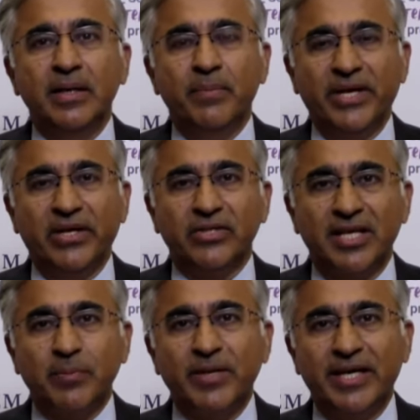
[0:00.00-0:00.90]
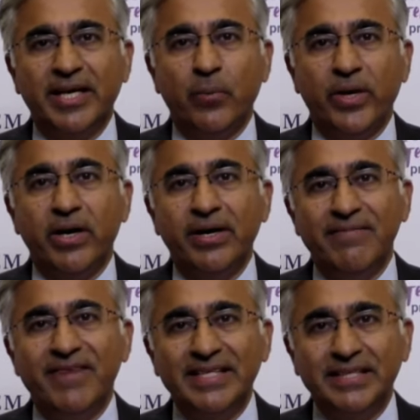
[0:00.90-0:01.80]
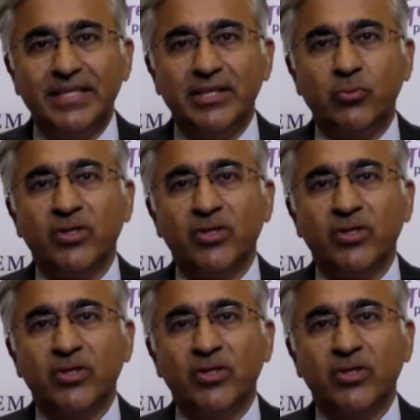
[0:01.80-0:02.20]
because ultimately we are investors,